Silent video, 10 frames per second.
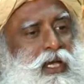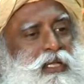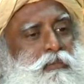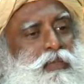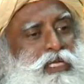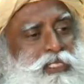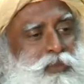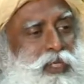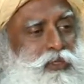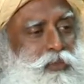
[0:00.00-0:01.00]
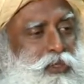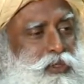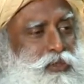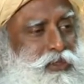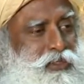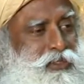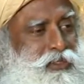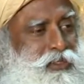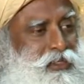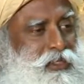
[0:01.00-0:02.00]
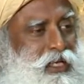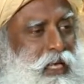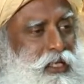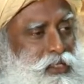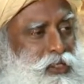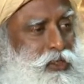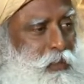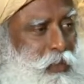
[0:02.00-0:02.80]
And the best way to produce energy on the